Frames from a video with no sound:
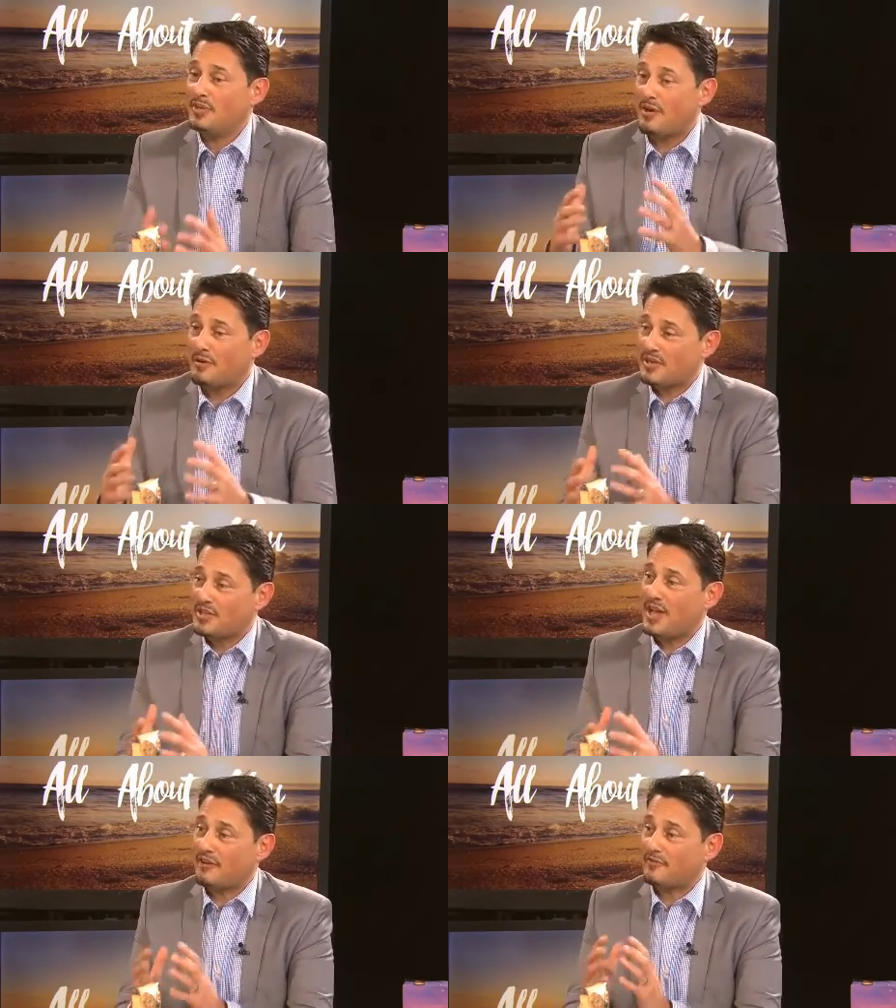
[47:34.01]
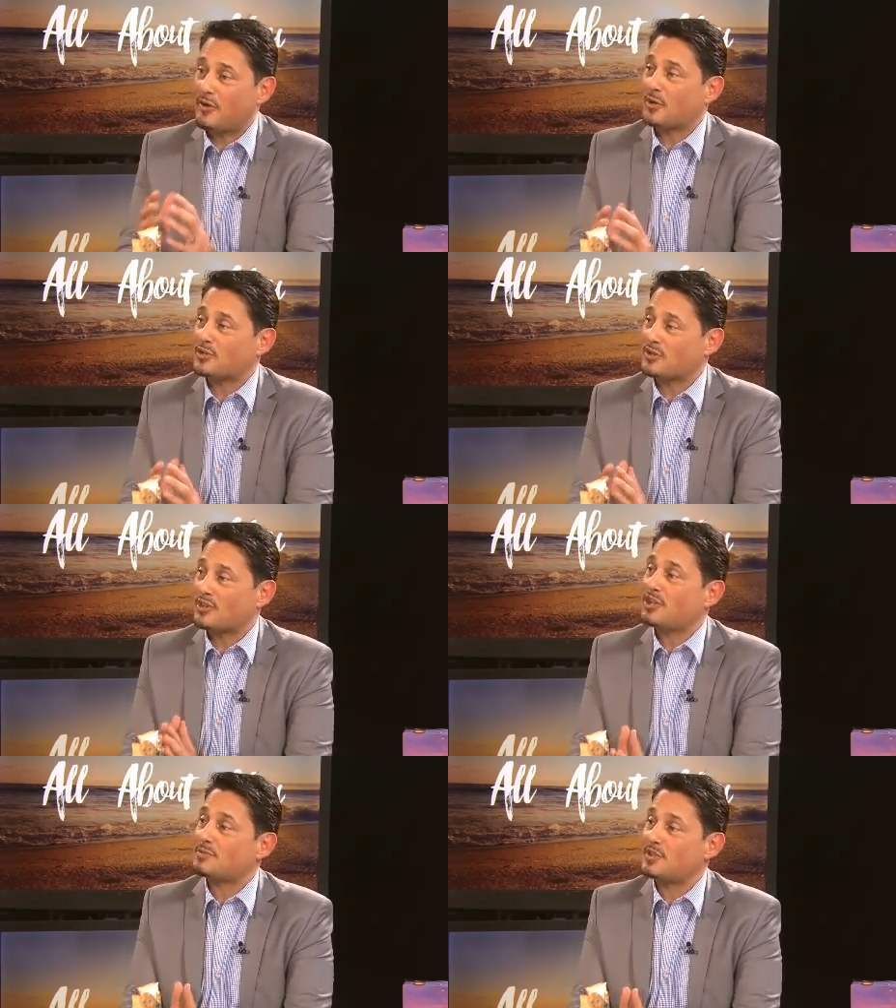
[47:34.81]
narrow it down and focus on
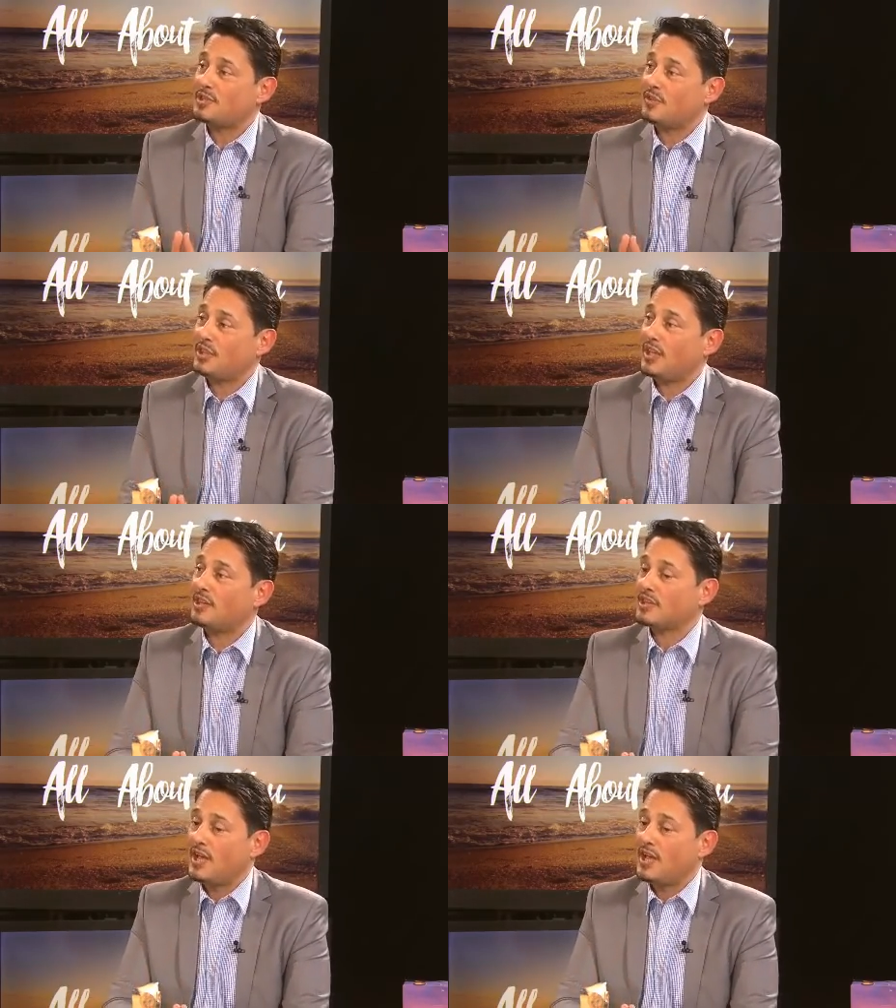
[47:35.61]
those specific things